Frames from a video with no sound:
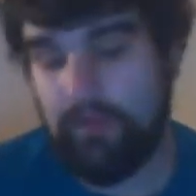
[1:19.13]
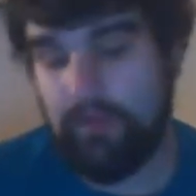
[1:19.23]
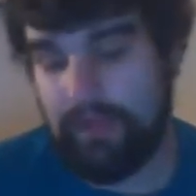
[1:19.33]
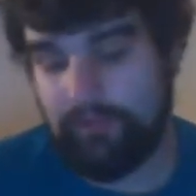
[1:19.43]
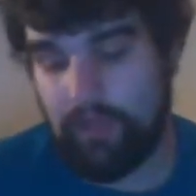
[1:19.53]

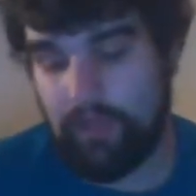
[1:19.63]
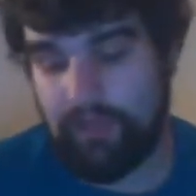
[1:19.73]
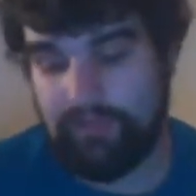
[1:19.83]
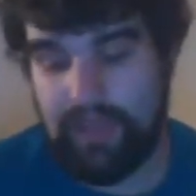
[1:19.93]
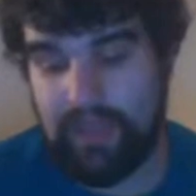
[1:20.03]
I saw
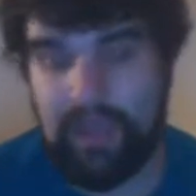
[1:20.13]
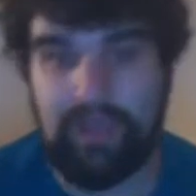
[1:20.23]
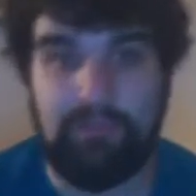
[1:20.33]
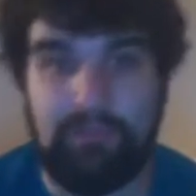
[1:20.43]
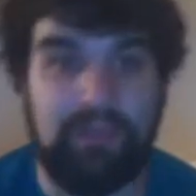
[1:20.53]
this guy had
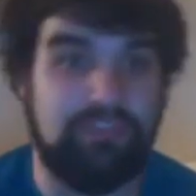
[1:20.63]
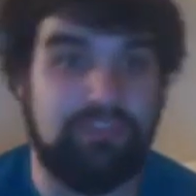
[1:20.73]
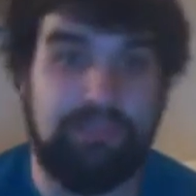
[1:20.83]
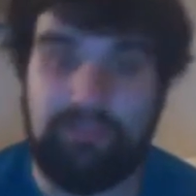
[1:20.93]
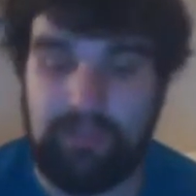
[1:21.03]
a bunch of
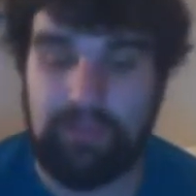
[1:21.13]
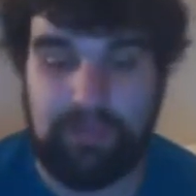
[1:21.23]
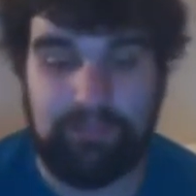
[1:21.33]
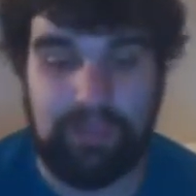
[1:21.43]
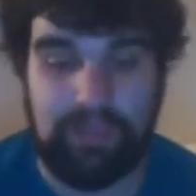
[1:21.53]

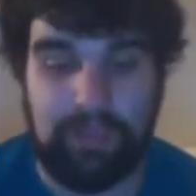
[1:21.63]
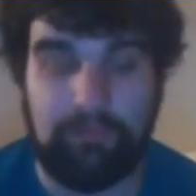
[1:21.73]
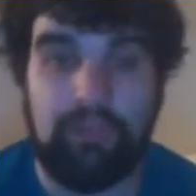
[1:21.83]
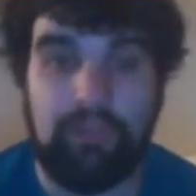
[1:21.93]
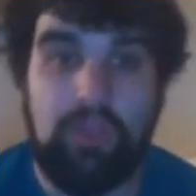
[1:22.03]
miscellaneous games